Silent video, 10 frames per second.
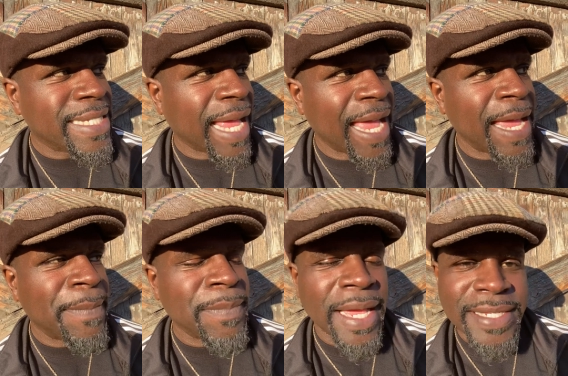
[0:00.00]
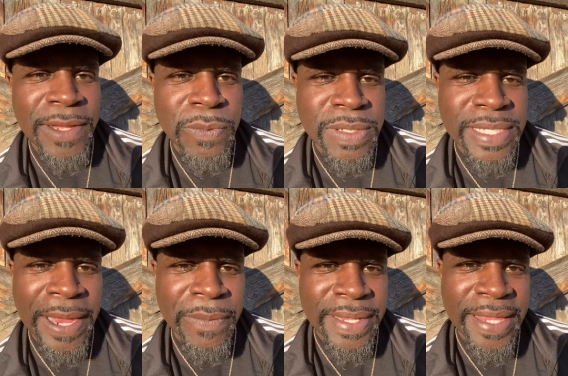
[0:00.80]
time, as he was, they
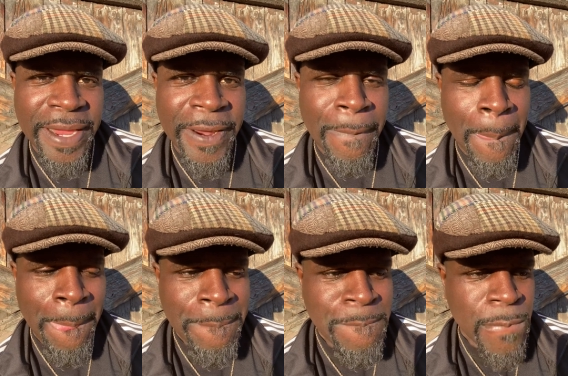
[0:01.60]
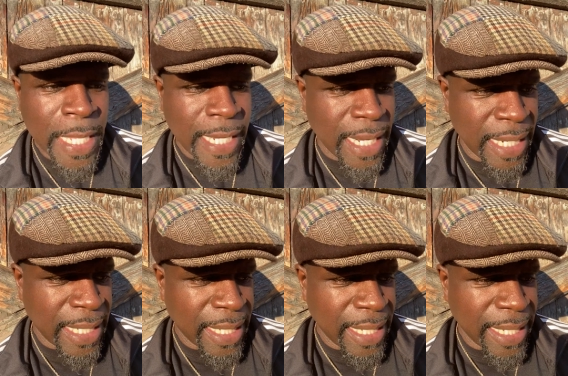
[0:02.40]
were there,
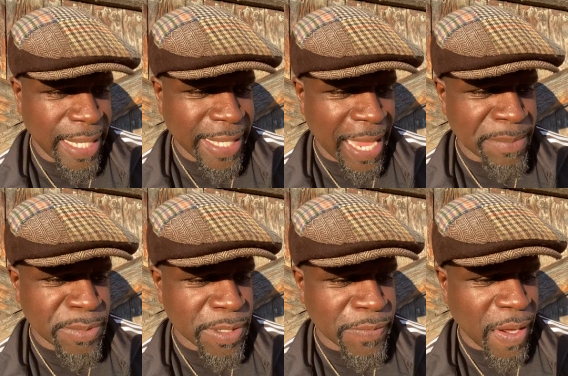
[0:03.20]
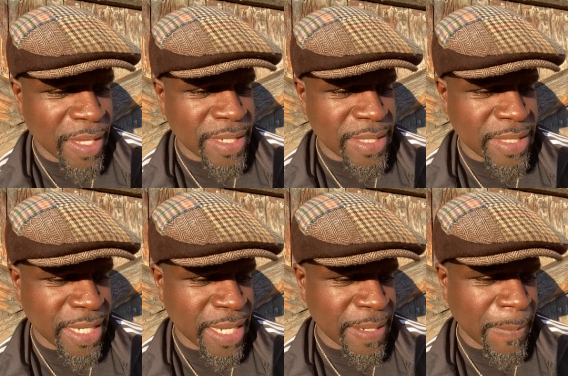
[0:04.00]
he came to his father and
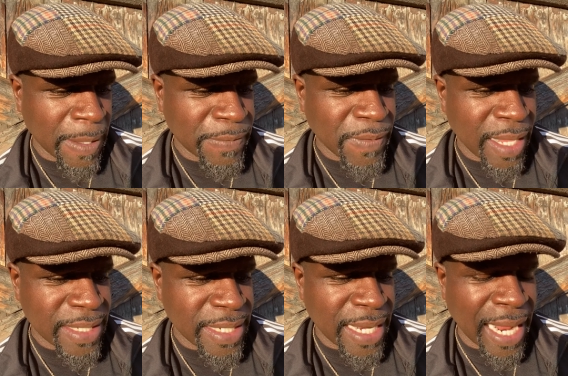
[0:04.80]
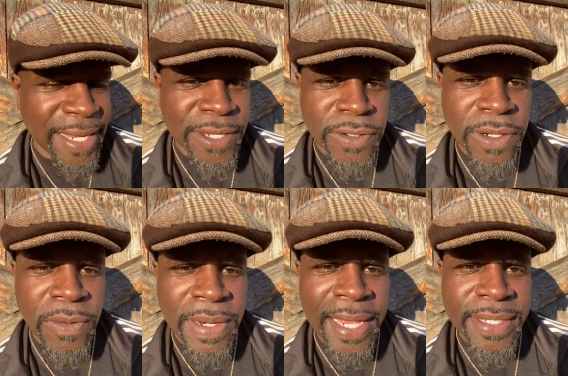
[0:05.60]
said, his father said, I need you to
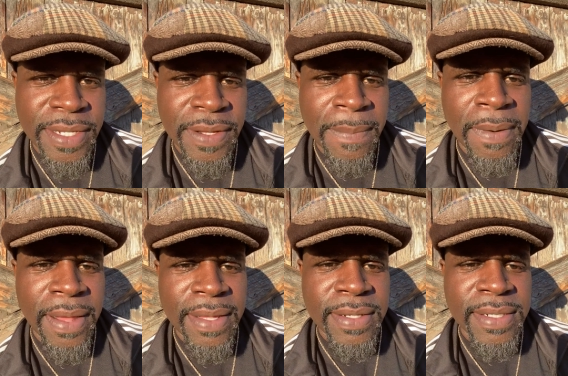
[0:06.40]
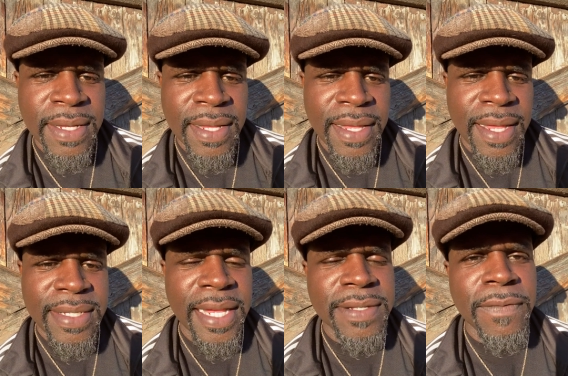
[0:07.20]
go down to your brothers and
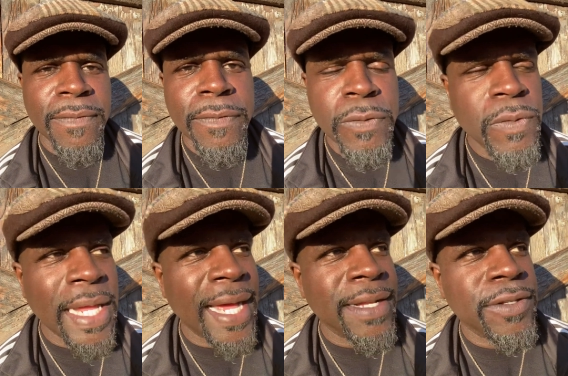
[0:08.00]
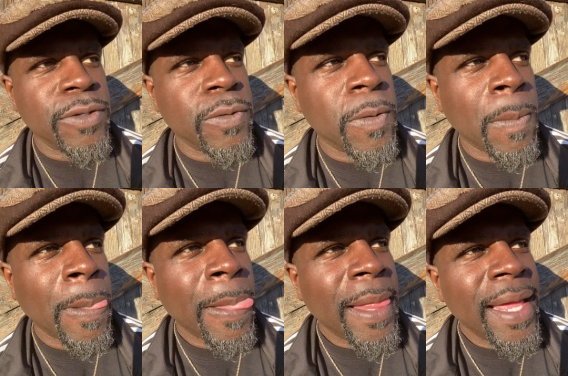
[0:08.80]
take some food down to them.
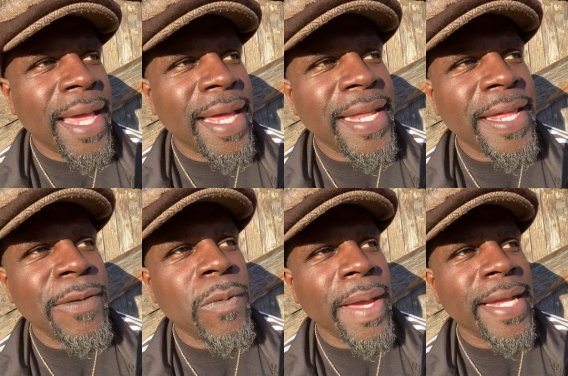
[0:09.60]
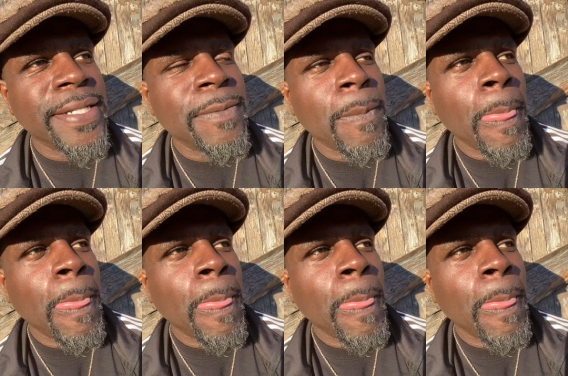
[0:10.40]
And he went.